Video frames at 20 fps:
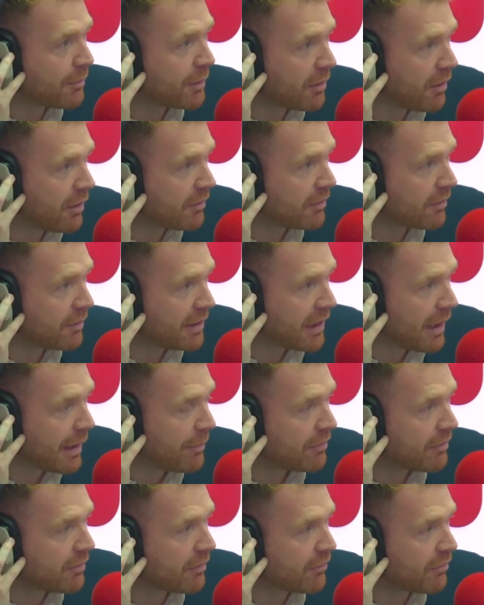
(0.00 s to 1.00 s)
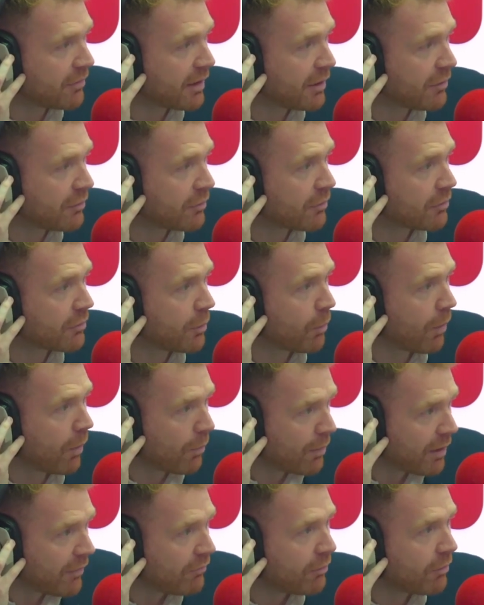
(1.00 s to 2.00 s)
because of the absence of teachers. So
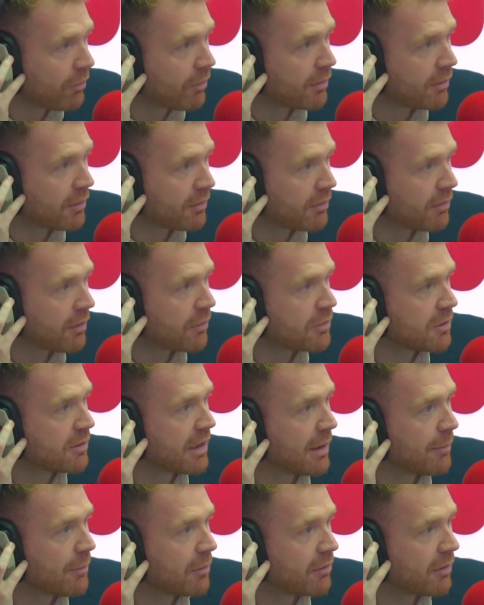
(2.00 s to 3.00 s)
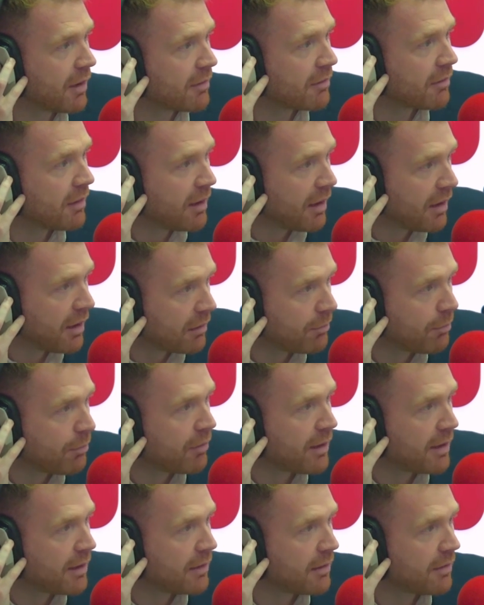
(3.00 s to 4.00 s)
what we've done in the Social Democrats is
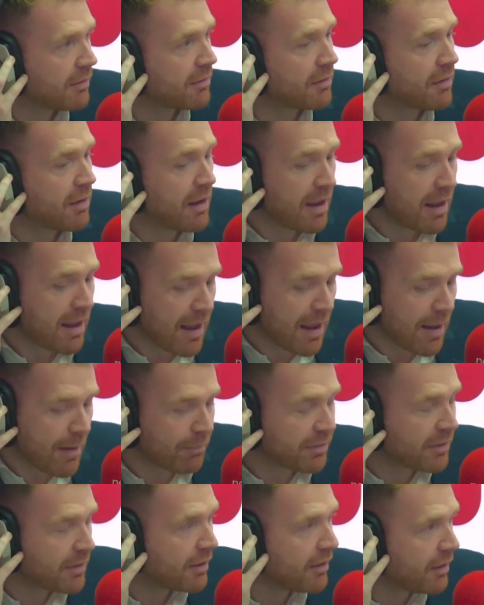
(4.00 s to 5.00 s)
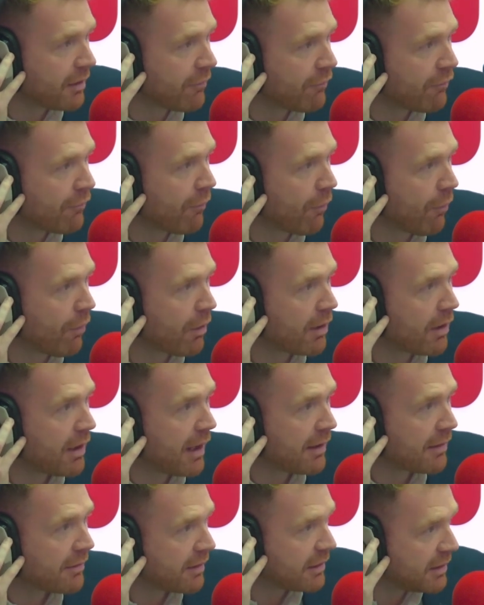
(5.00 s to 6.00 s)
bring this to the fore
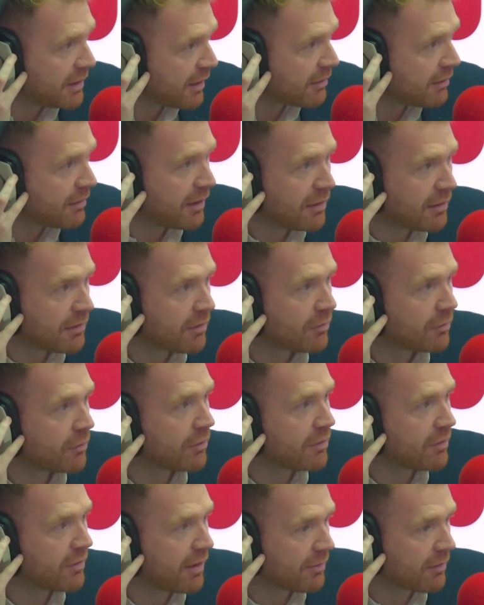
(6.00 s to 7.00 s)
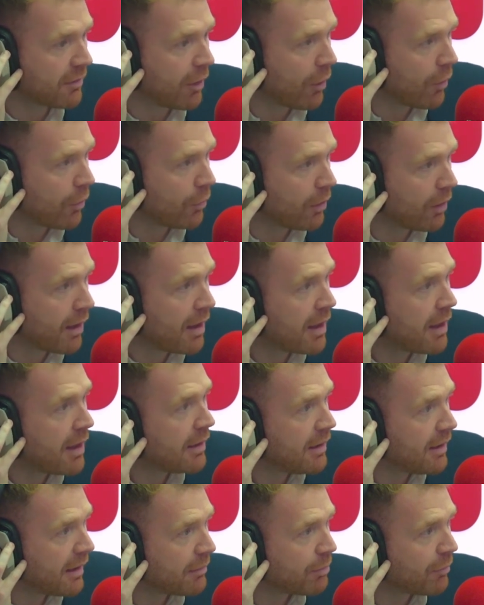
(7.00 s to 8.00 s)
and say, yes, let's discuss it as a whole.
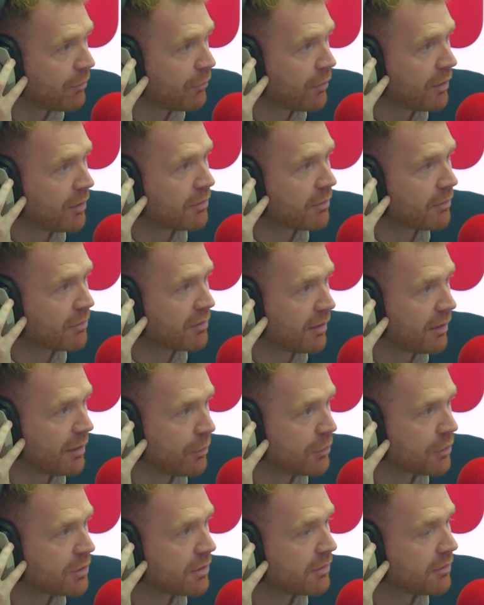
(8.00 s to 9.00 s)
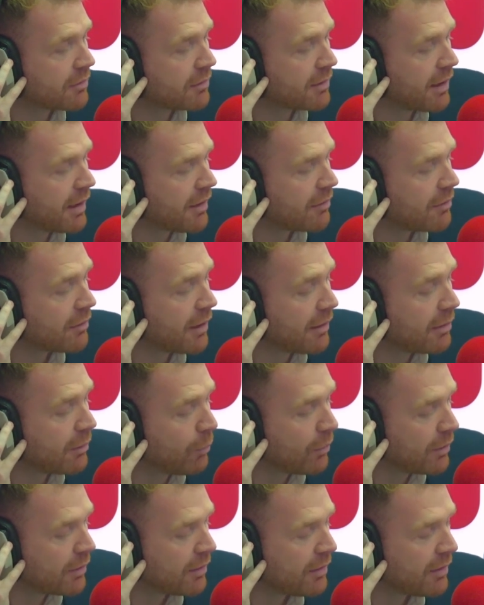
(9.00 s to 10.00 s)
Let's provide some solutions.
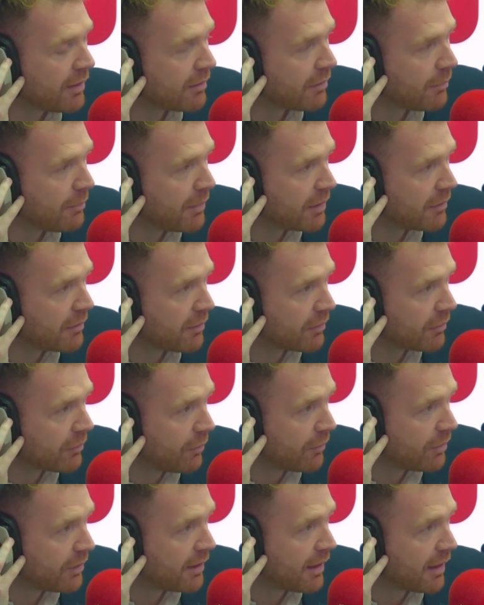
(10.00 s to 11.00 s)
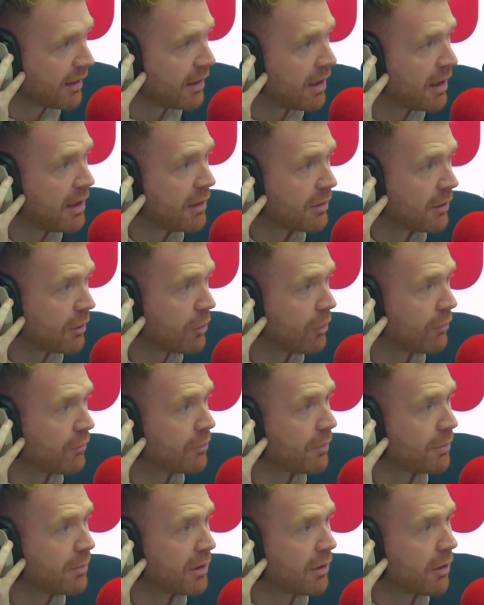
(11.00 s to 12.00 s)
And one of the things the minister has done today to
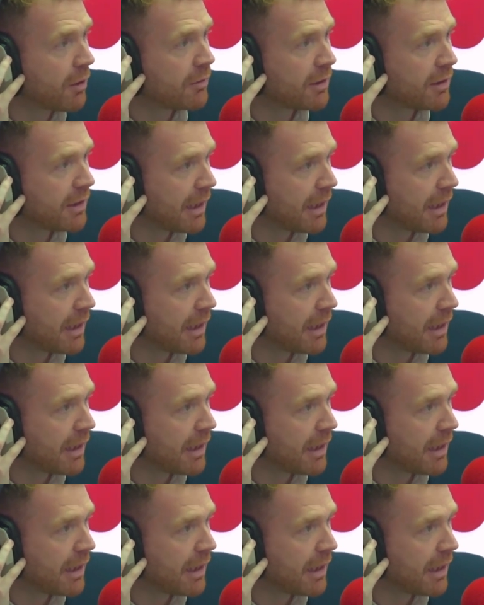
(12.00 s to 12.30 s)
cover up their own